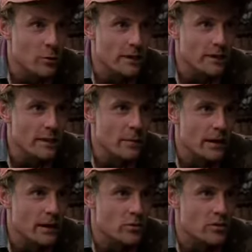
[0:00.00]
something
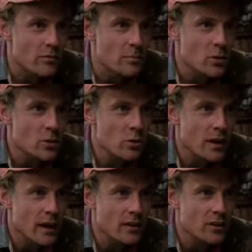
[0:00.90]
you'll never be able to
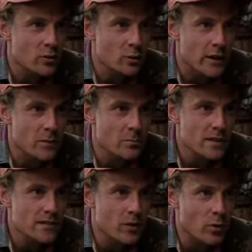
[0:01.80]
give him
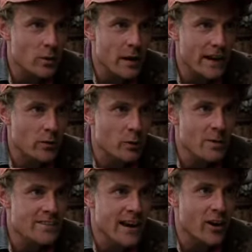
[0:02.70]
because you're human.
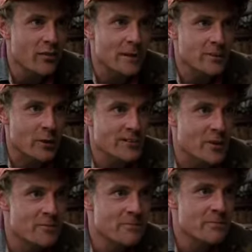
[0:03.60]
No offense.
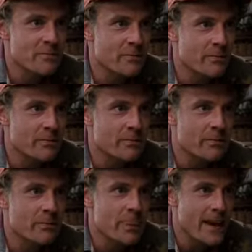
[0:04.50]
It's a place
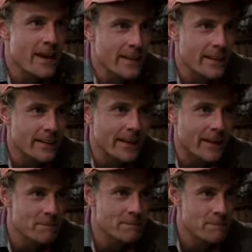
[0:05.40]
that you'll never be able
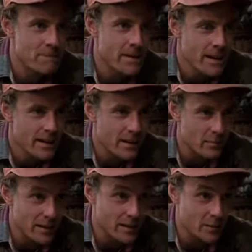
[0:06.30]
to fill.
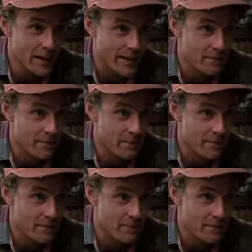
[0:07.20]
There's so